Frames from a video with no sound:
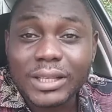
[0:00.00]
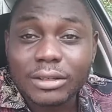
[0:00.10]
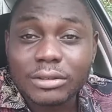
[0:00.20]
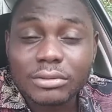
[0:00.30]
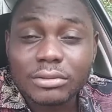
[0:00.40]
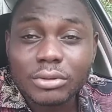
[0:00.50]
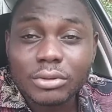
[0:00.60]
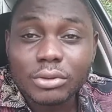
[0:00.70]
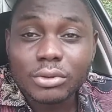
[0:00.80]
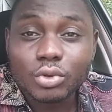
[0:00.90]
trooped out
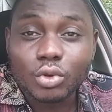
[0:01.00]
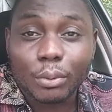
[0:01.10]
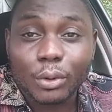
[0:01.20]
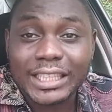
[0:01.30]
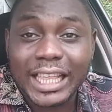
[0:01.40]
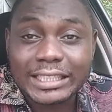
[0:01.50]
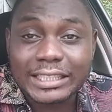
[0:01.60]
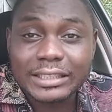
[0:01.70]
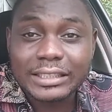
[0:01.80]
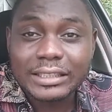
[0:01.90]
to
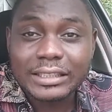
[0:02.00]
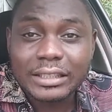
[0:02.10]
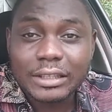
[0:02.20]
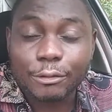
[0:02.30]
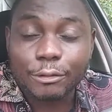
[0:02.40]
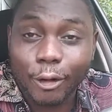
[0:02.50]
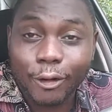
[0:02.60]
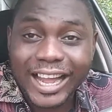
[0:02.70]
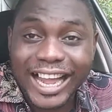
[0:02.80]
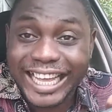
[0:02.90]
protest
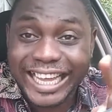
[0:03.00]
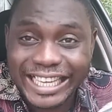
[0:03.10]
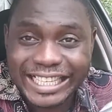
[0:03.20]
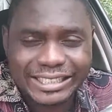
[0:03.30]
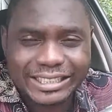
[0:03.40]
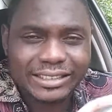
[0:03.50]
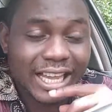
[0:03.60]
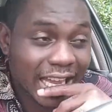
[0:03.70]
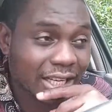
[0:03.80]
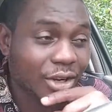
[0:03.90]
for and
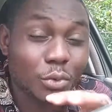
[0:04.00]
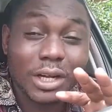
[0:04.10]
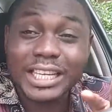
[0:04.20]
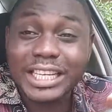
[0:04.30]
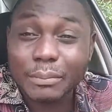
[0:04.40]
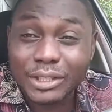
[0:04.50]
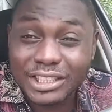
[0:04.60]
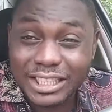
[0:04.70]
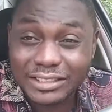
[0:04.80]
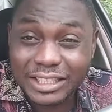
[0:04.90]
against. Hi, or what can
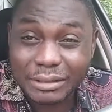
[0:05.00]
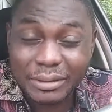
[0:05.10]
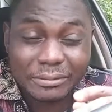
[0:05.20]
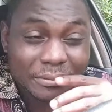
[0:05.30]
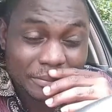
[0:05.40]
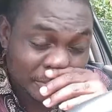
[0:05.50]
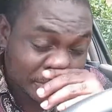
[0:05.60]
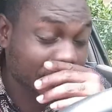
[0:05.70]
politicians eh, in there,